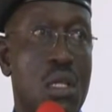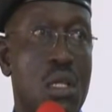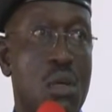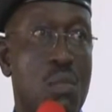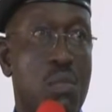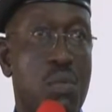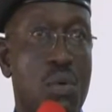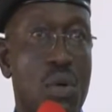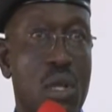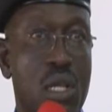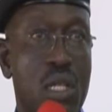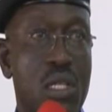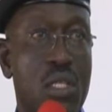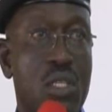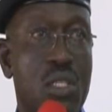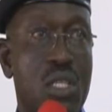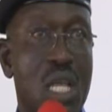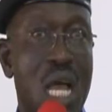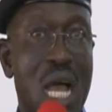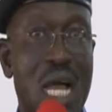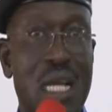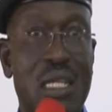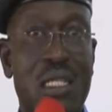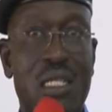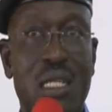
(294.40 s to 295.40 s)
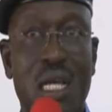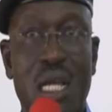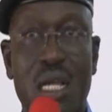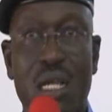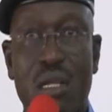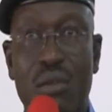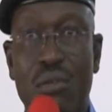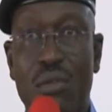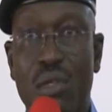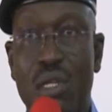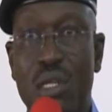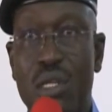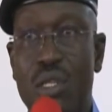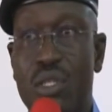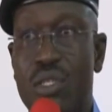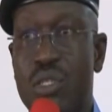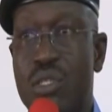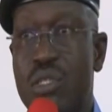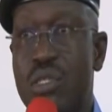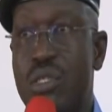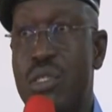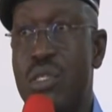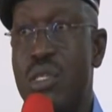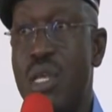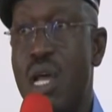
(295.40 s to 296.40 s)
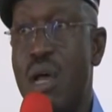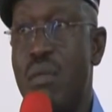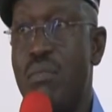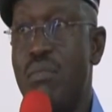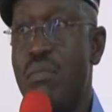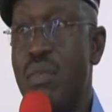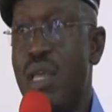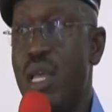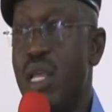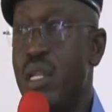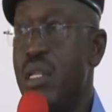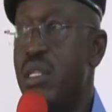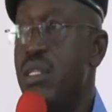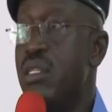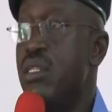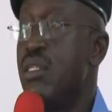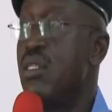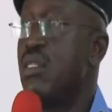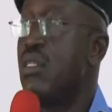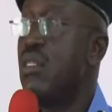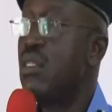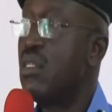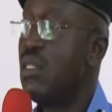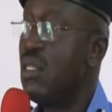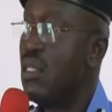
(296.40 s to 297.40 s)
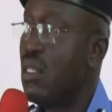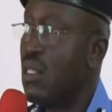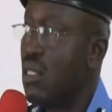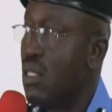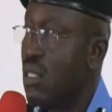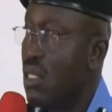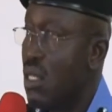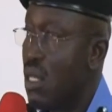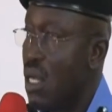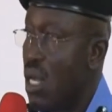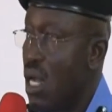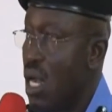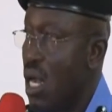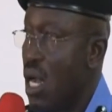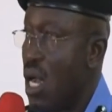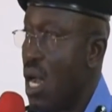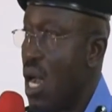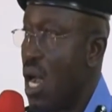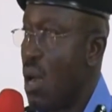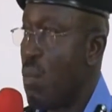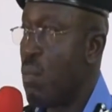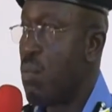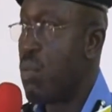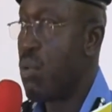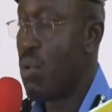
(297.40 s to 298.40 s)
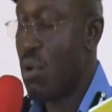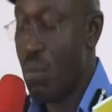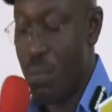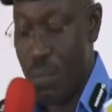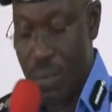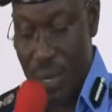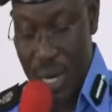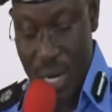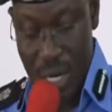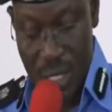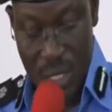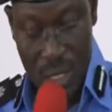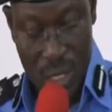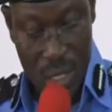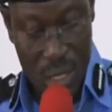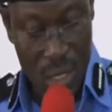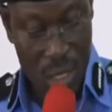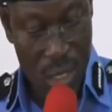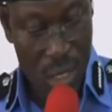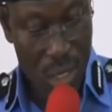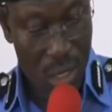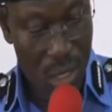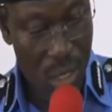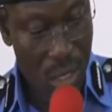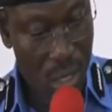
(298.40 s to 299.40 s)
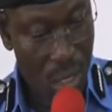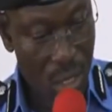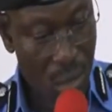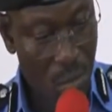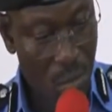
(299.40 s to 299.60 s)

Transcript: the Police Act and regulations have made appropriate